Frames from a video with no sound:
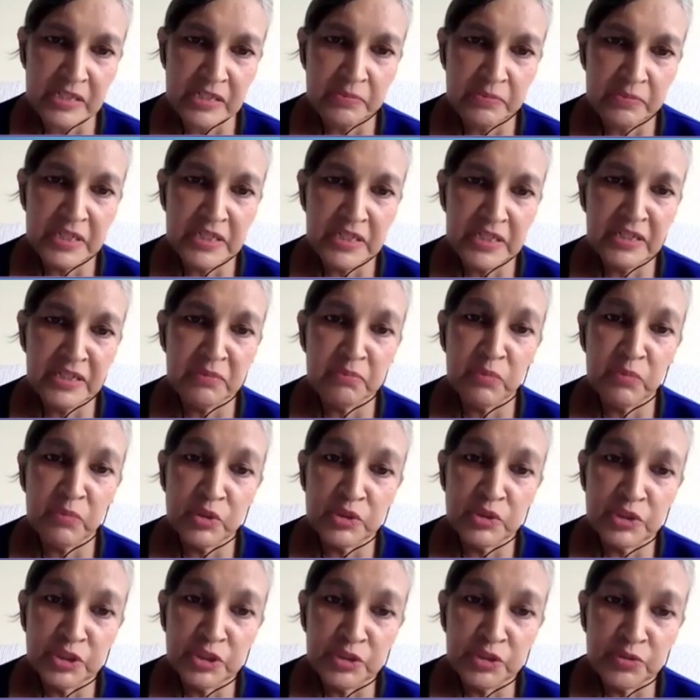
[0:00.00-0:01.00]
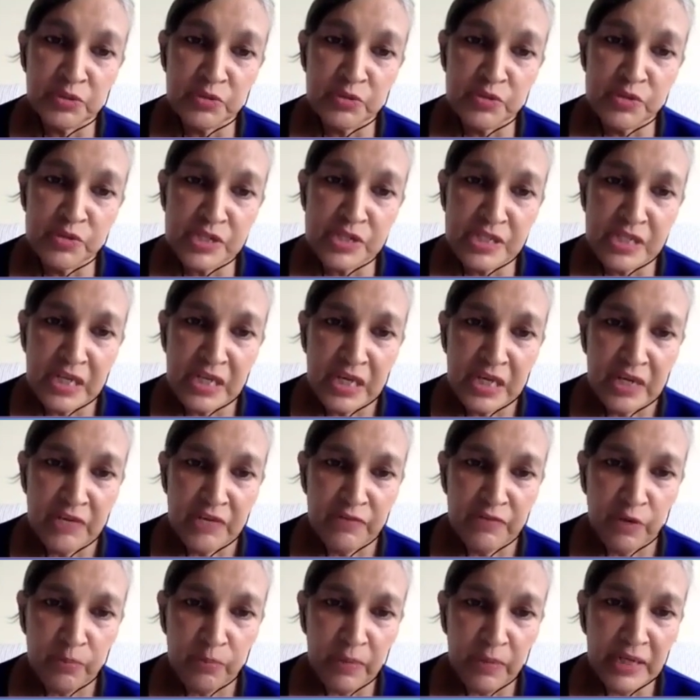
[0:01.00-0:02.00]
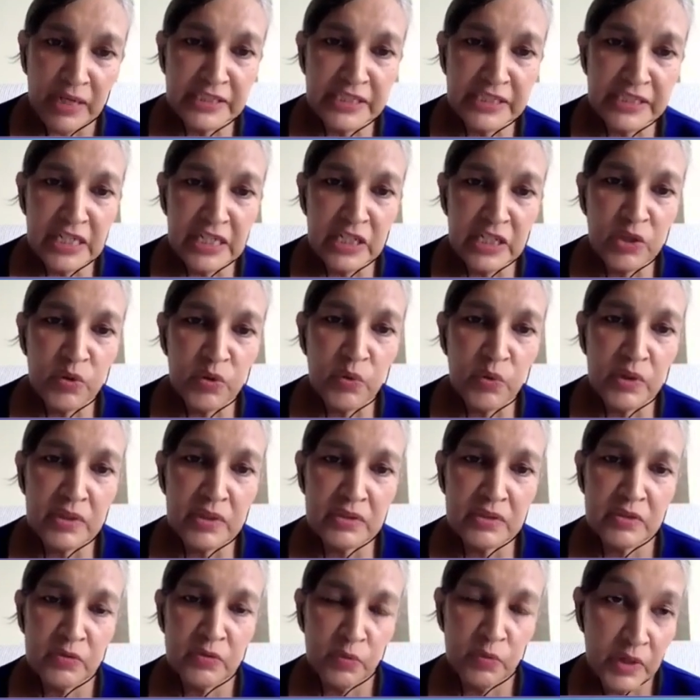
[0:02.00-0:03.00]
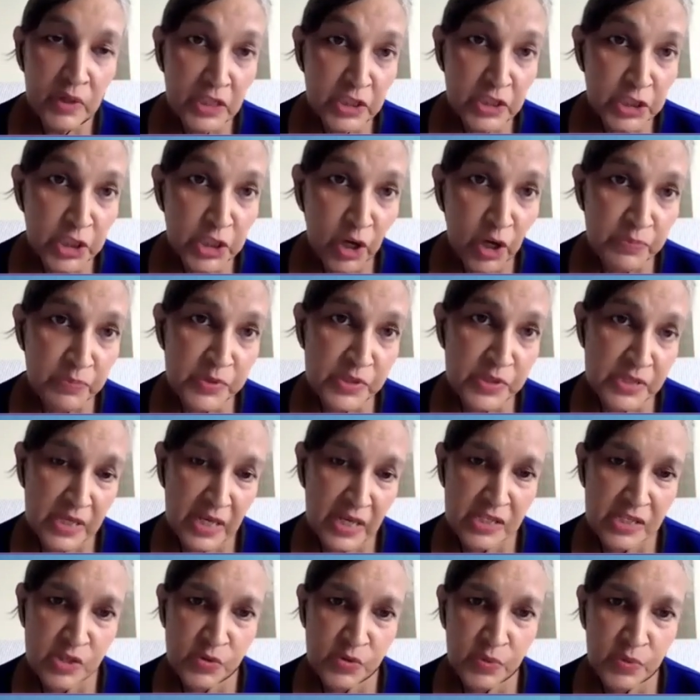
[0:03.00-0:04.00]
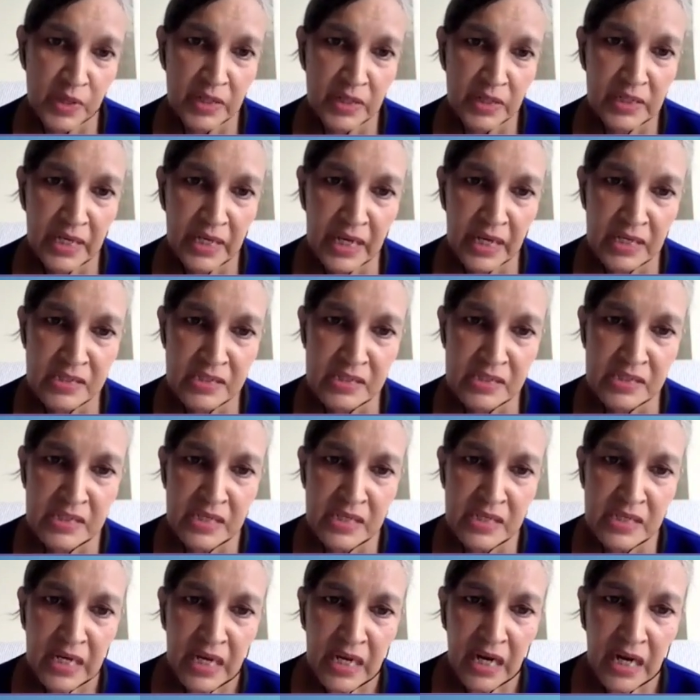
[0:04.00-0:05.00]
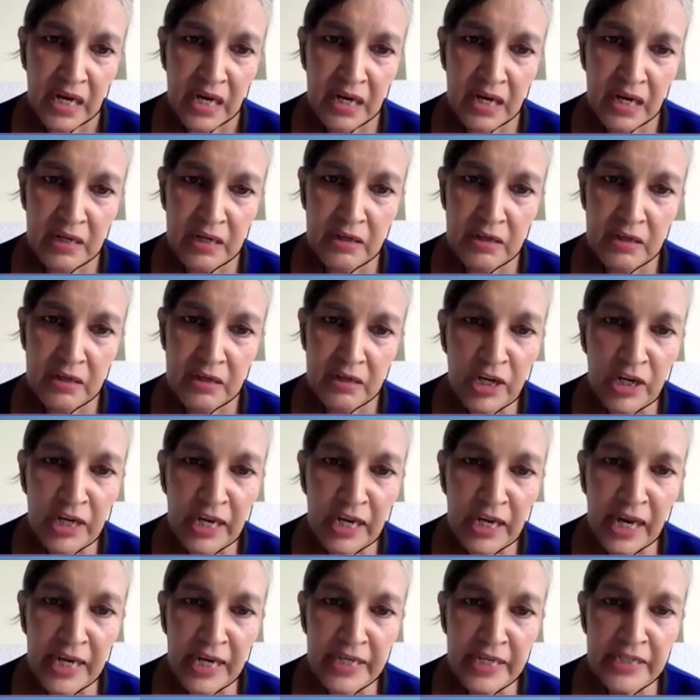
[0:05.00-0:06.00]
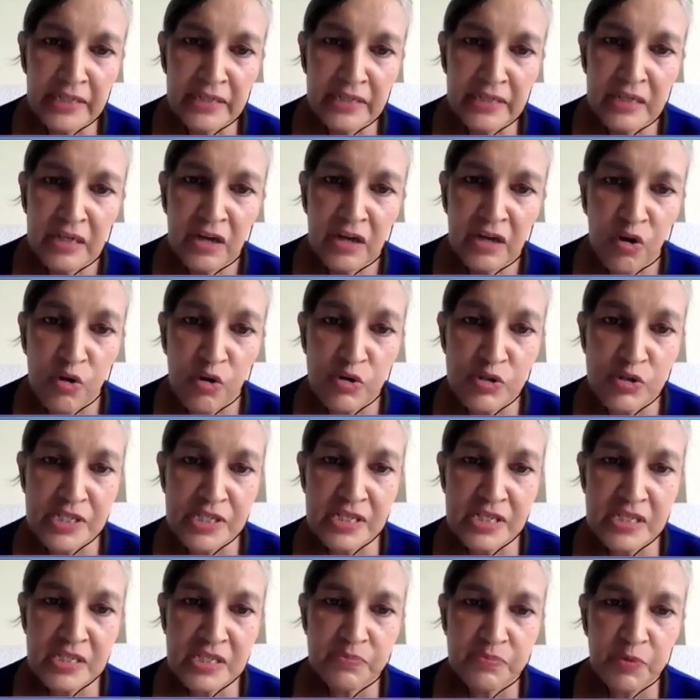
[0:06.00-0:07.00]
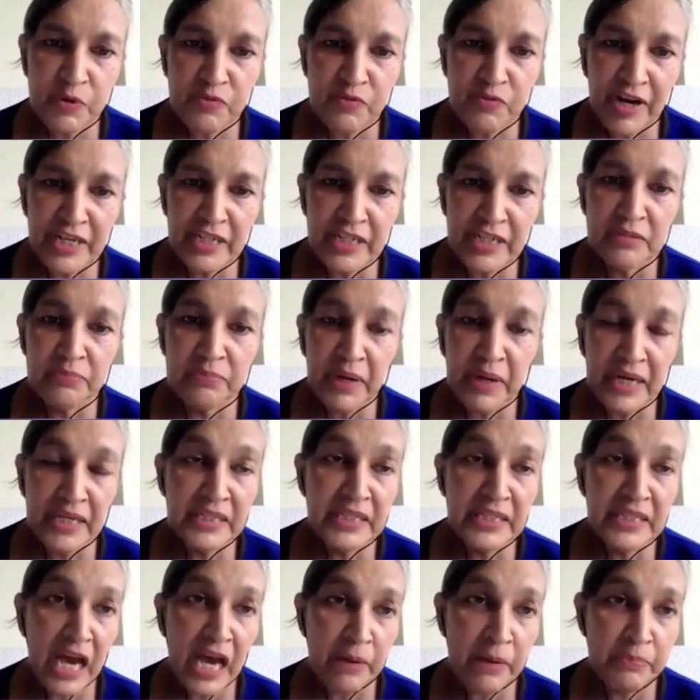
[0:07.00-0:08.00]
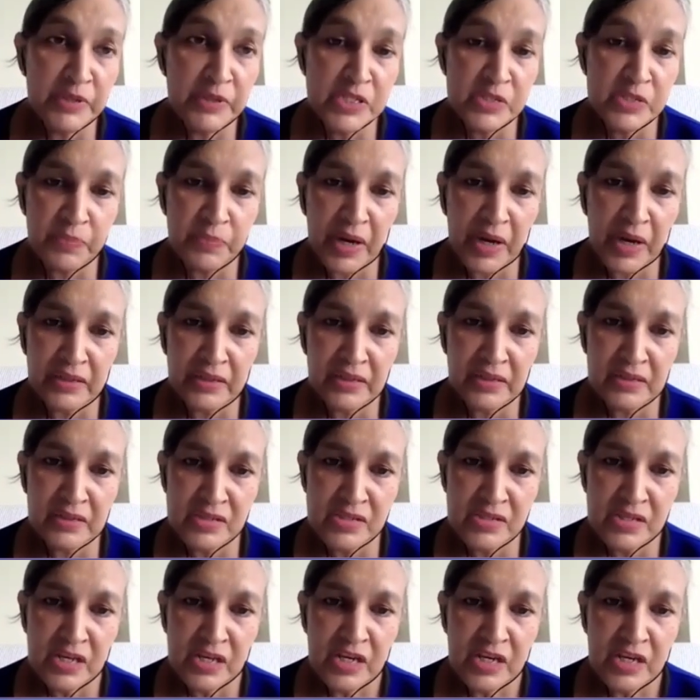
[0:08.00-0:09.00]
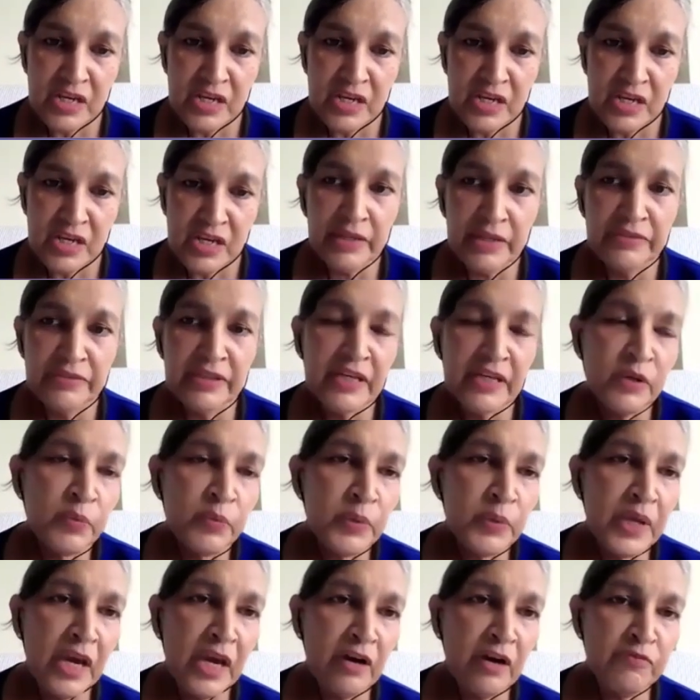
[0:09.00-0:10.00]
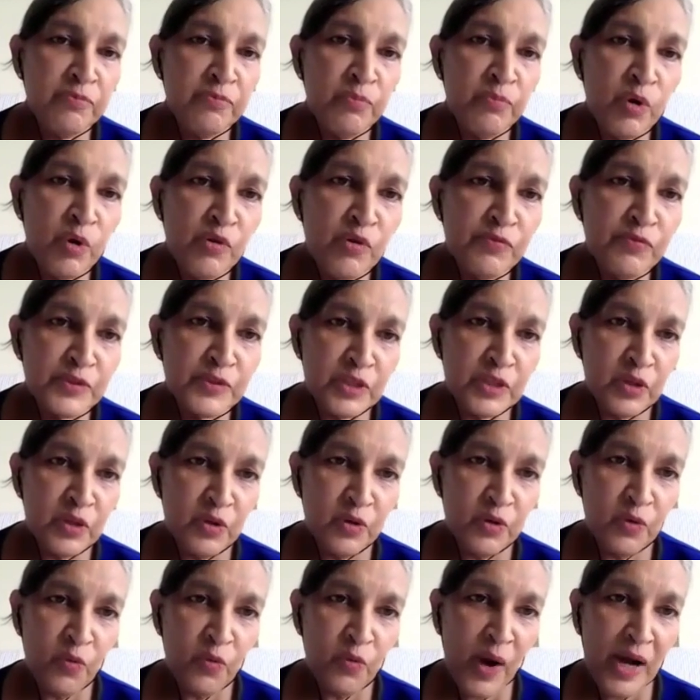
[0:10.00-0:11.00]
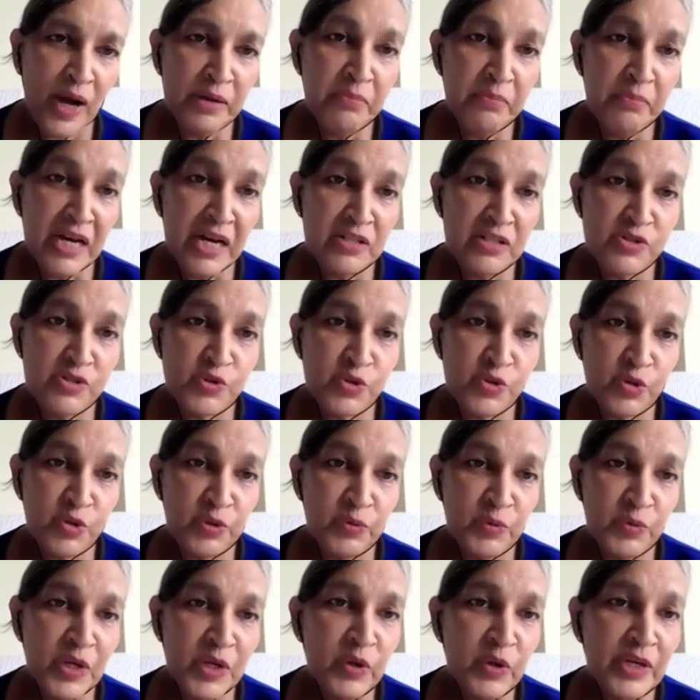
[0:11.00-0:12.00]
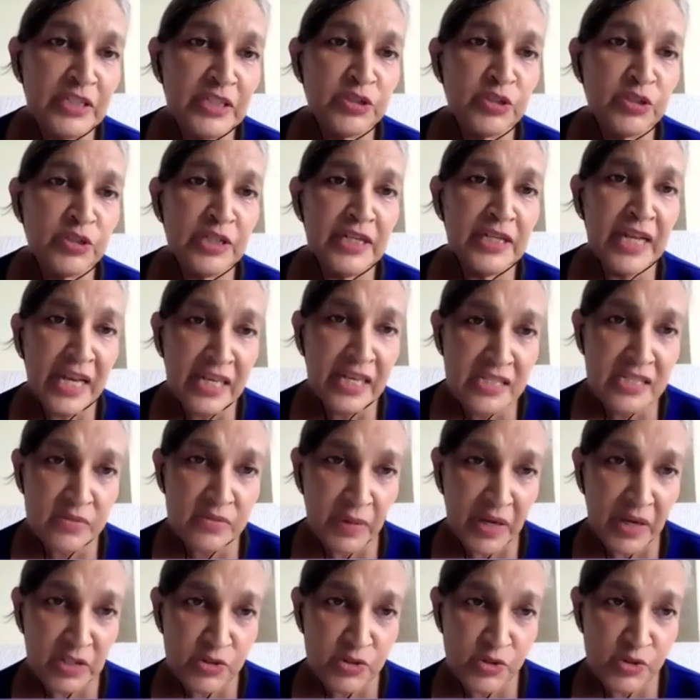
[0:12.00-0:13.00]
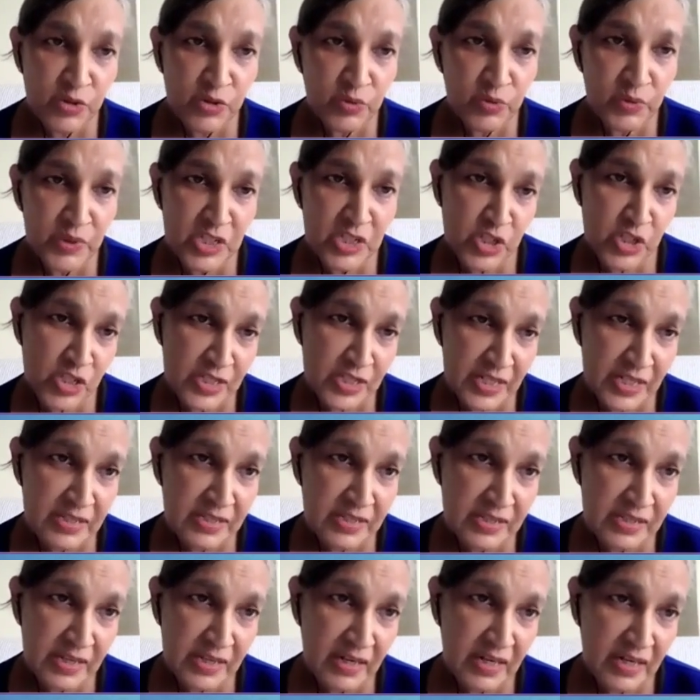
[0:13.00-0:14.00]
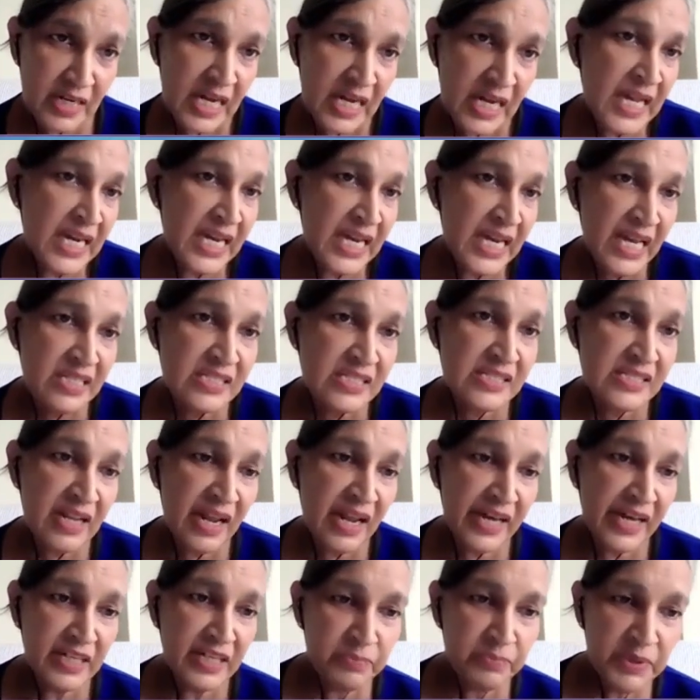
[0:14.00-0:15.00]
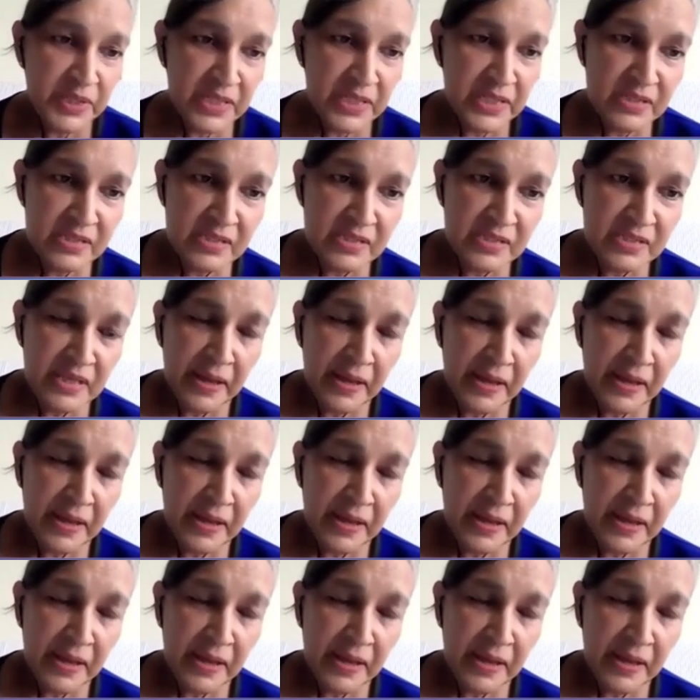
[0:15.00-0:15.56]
building modules for multilingual workshops as well as online courses provided by the APPIS partners. So I think we have moved one milestone and we're going to the next milestone, which is this year. Next slide, please.